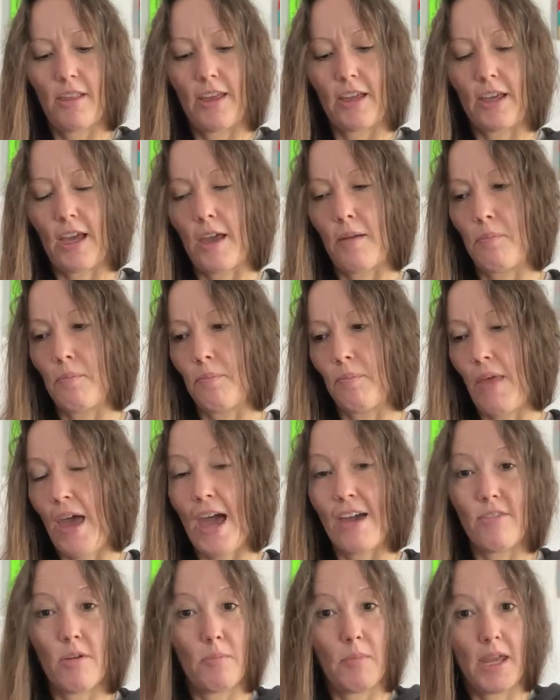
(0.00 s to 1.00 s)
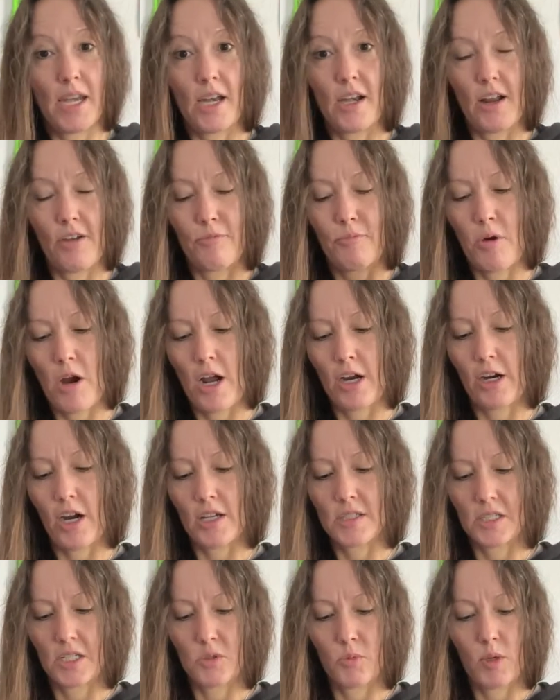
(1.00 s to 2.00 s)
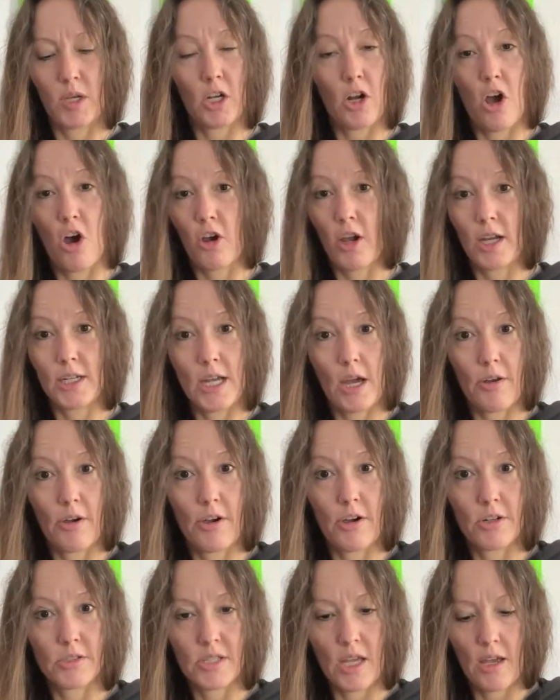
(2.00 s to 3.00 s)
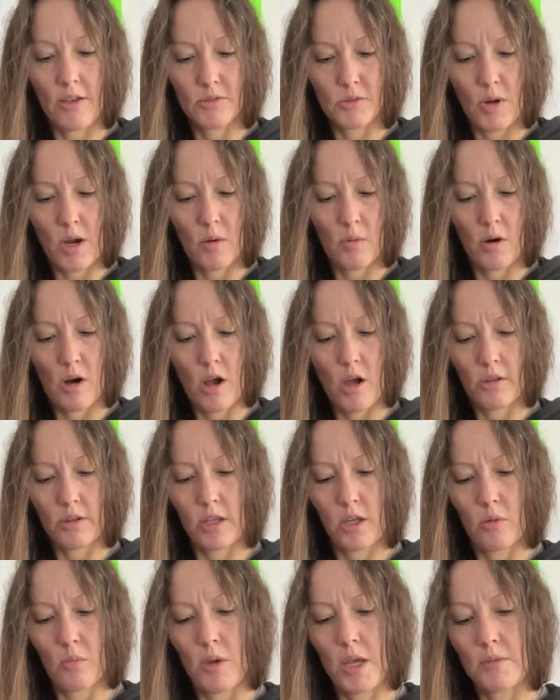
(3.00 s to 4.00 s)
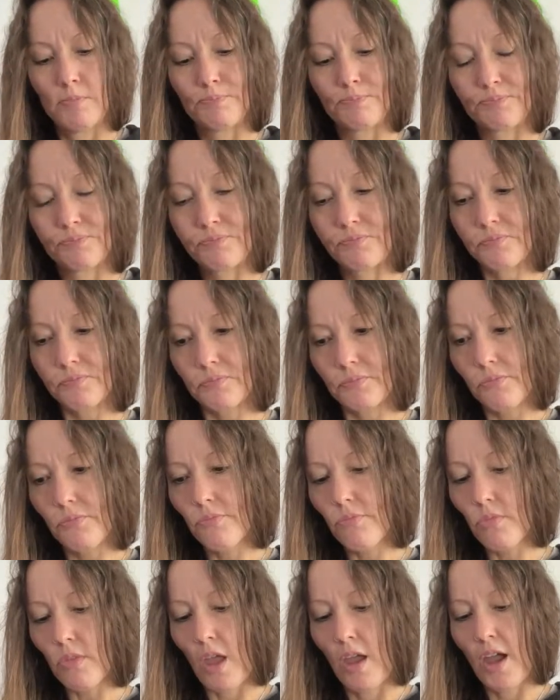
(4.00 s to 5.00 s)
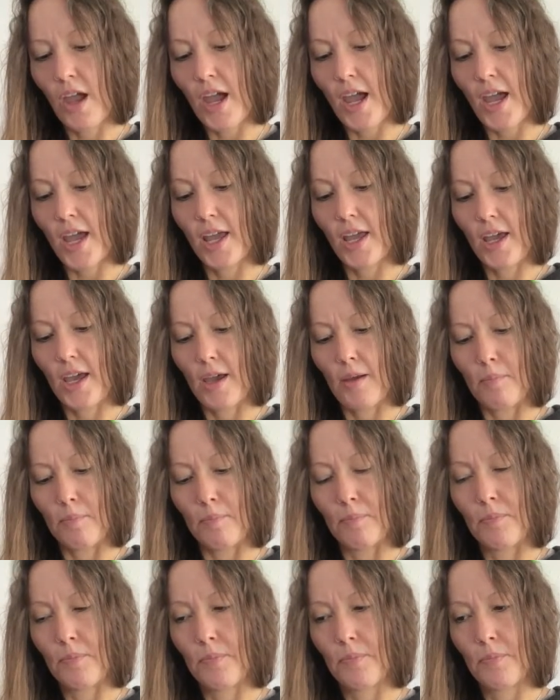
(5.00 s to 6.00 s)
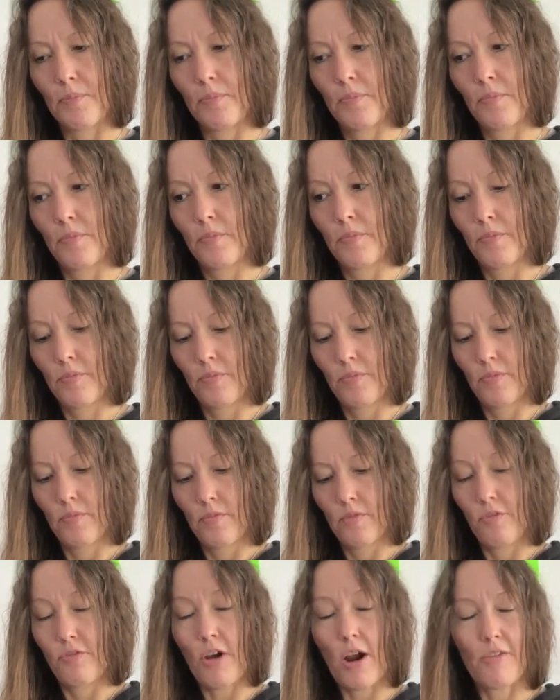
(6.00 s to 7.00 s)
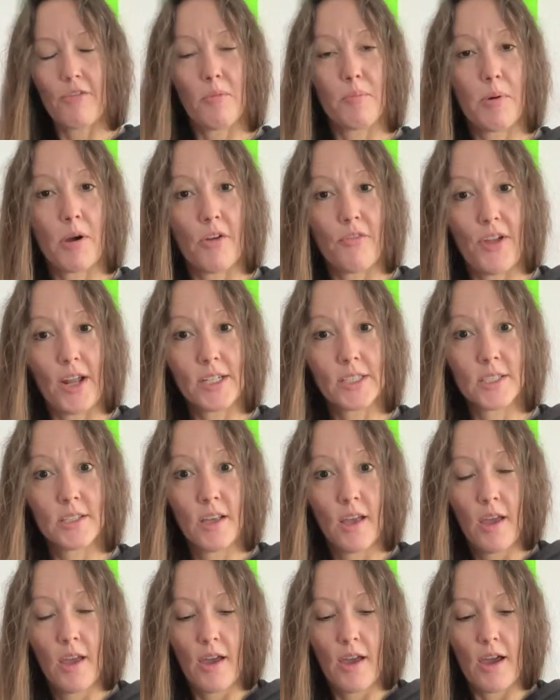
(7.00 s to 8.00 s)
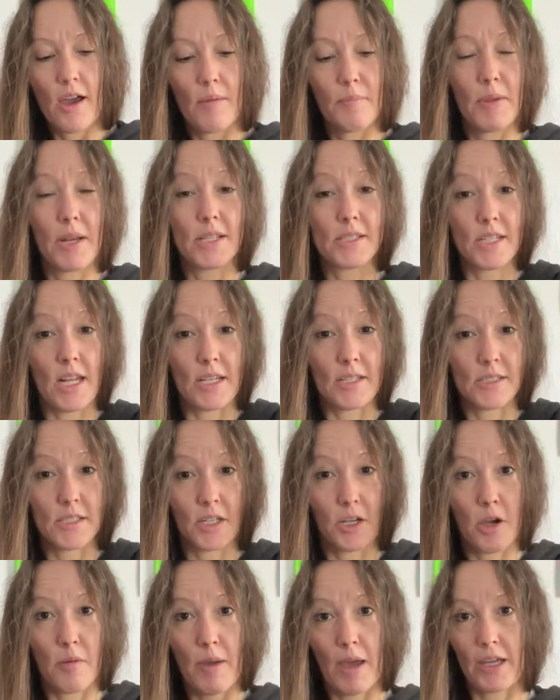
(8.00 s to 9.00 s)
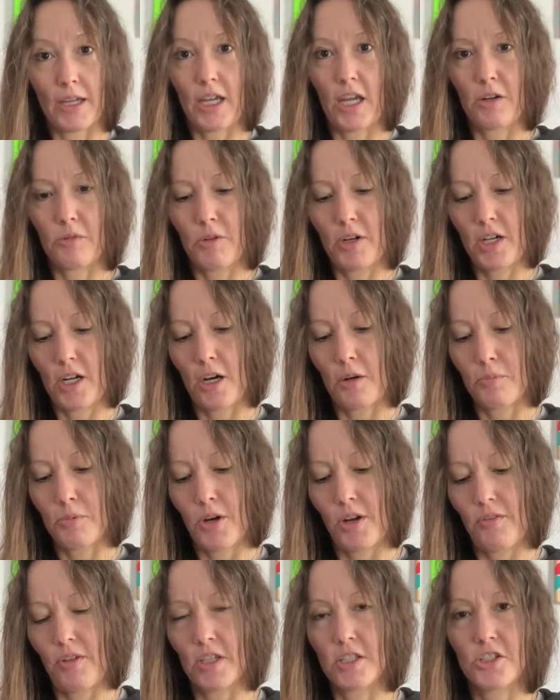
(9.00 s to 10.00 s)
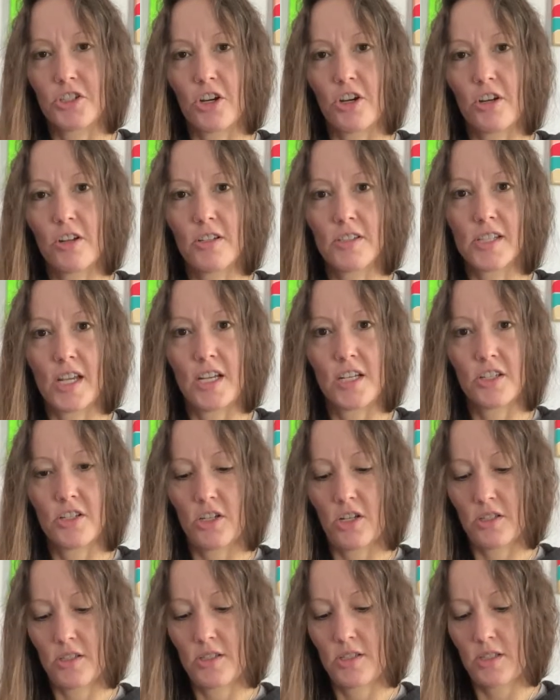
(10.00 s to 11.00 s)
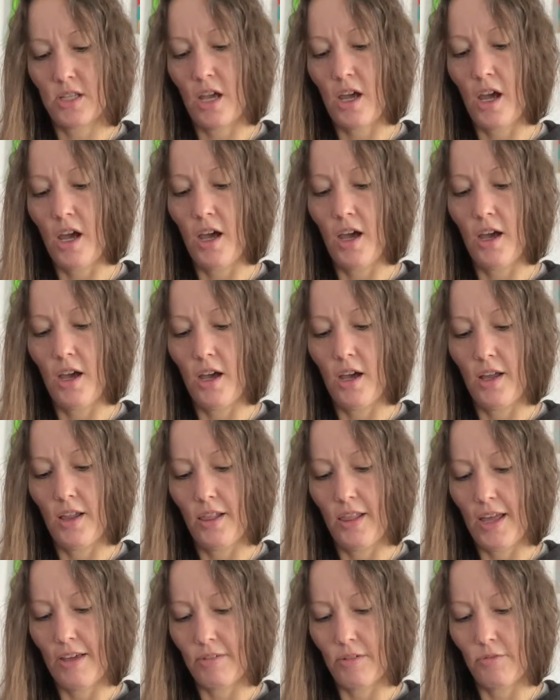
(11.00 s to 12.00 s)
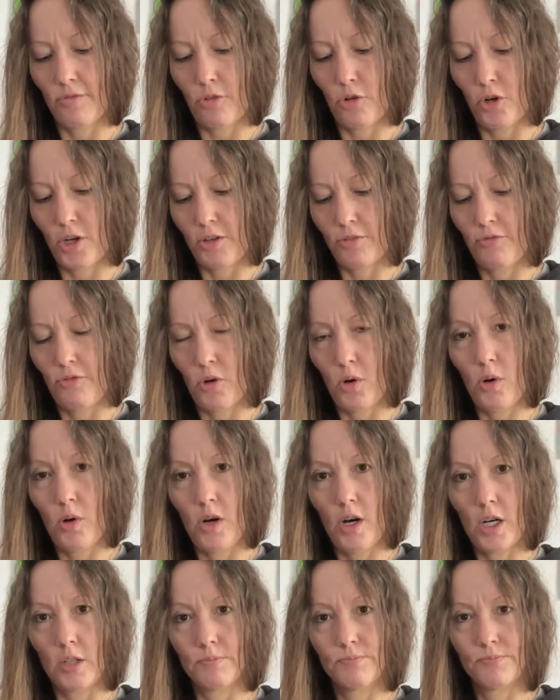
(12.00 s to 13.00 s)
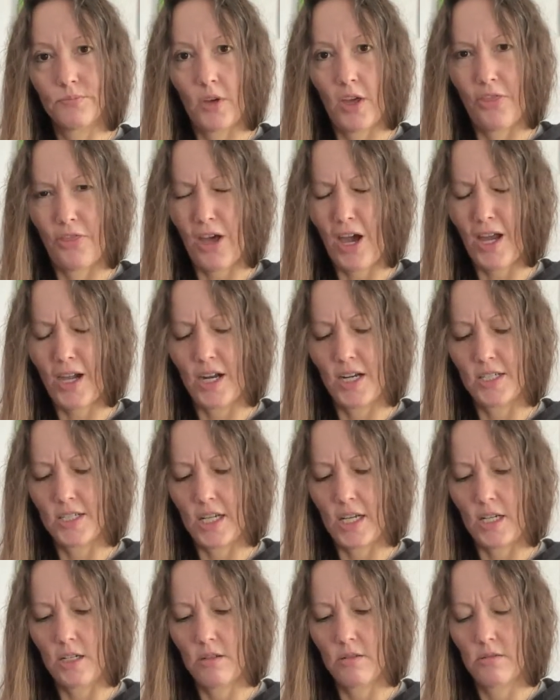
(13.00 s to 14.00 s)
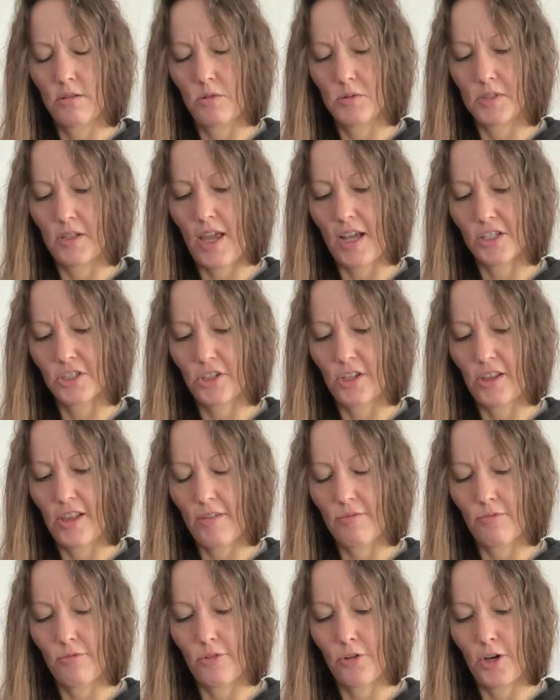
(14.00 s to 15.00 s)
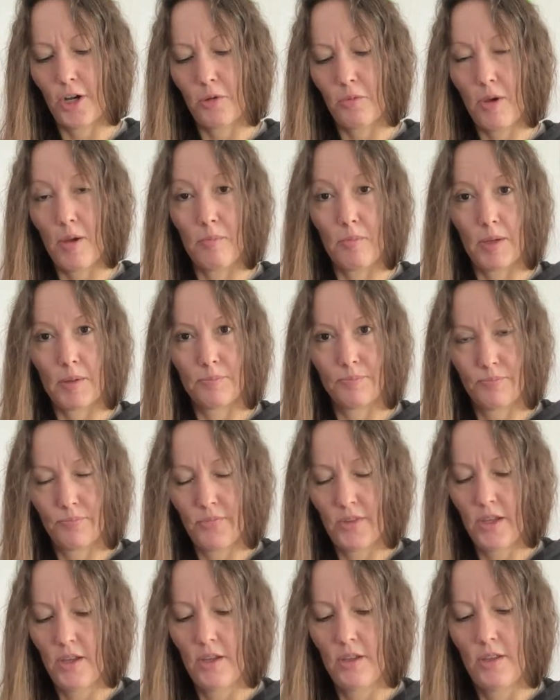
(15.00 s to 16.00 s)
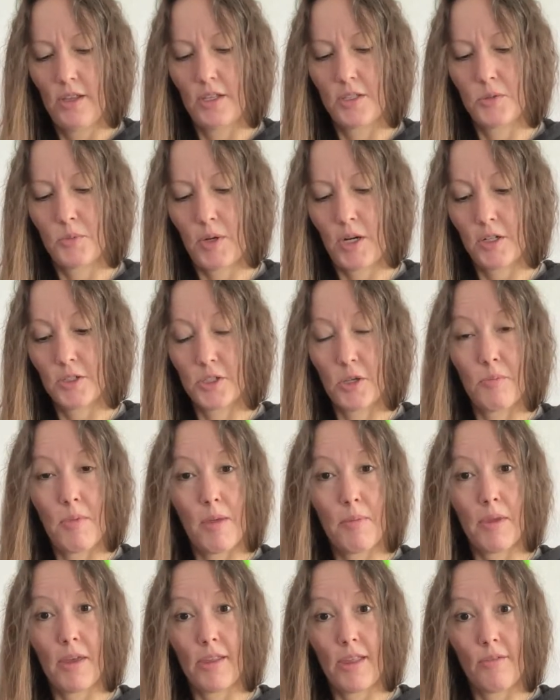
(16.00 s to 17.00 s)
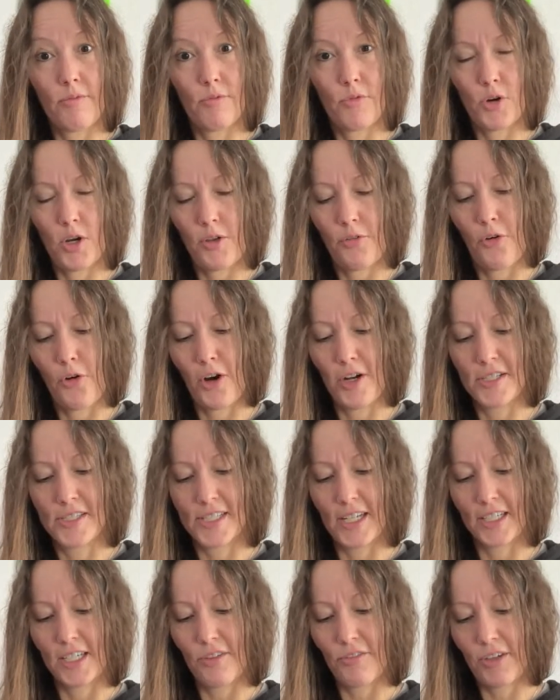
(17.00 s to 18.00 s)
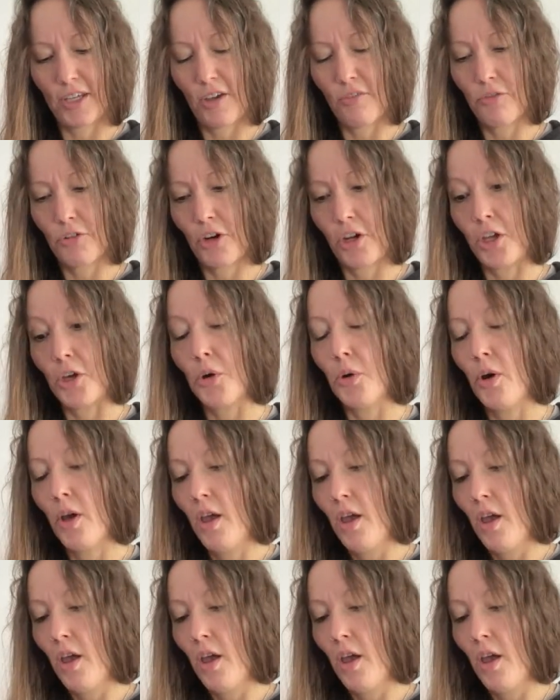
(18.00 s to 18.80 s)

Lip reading: Like I haven't made enough progress, because we can all get down on ourselves, right? We're all human. I am far from perfect, but it's nice to go back and read our previous journals. I just saw 1144. I thought I did. It was actually 1141, but it's weird. So maybe 1144 is significant for you.